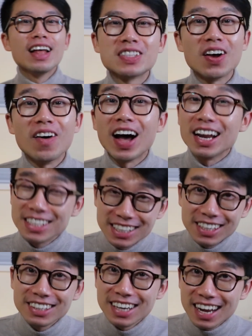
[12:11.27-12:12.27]
So
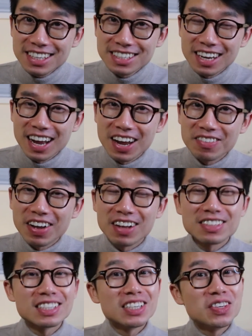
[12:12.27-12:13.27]
until next time, I'll
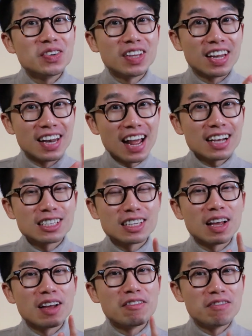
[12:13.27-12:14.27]
see you in the next
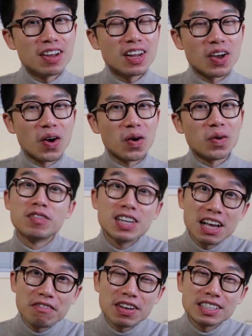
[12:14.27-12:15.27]
video,
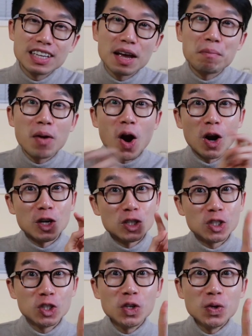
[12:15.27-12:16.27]
TFSA Part
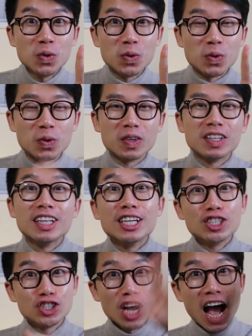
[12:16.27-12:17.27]
2.
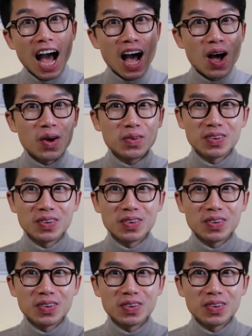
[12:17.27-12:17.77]
Ciao!